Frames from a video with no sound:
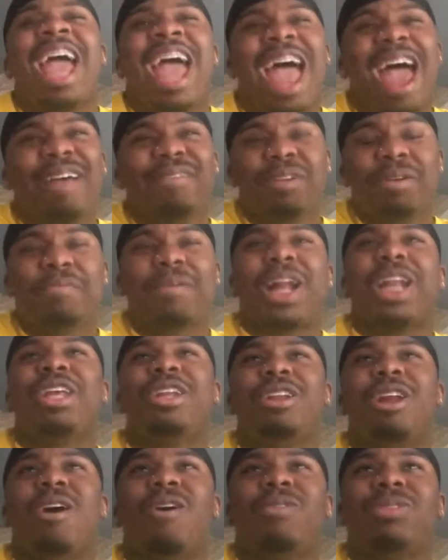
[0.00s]
everybody
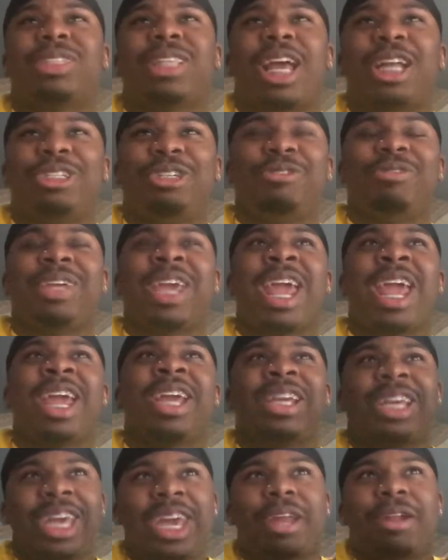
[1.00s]
knows that you
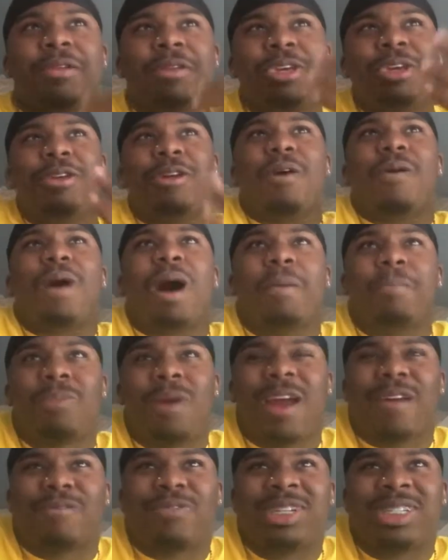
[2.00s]
can't get, you know, a
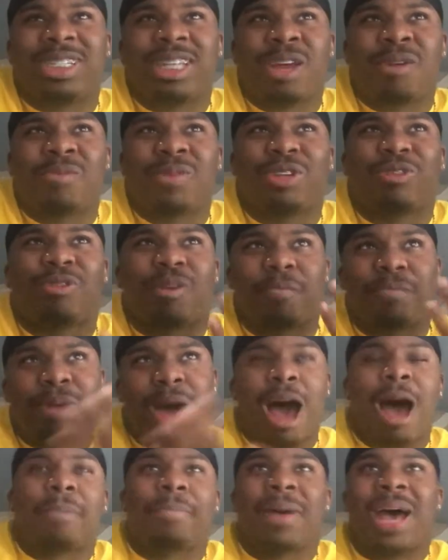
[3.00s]
breakfast sandwich from
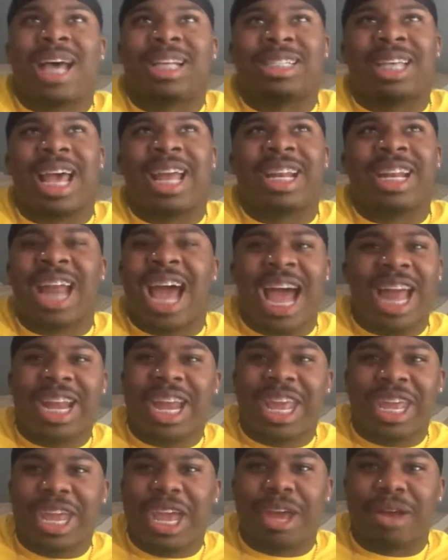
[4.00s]
Popeyes at 9
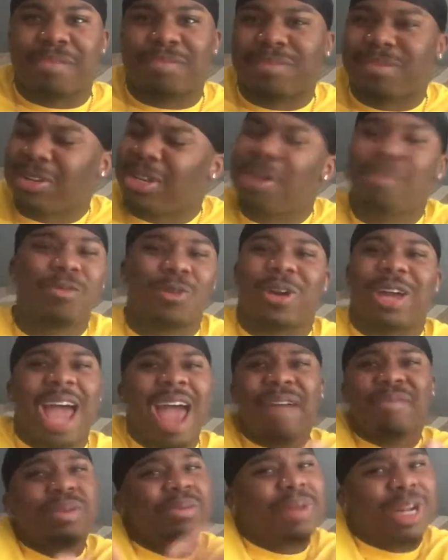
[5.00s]
a.m. Come on,
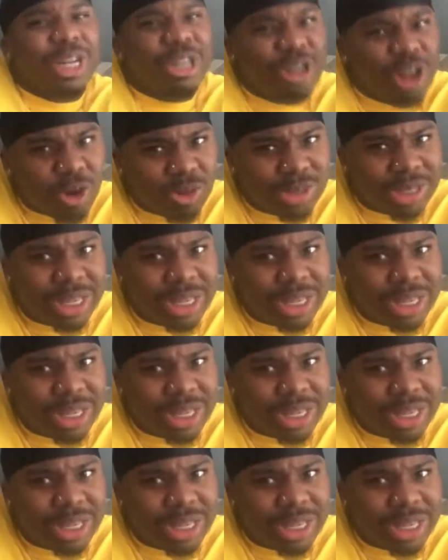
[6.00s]
everybody knows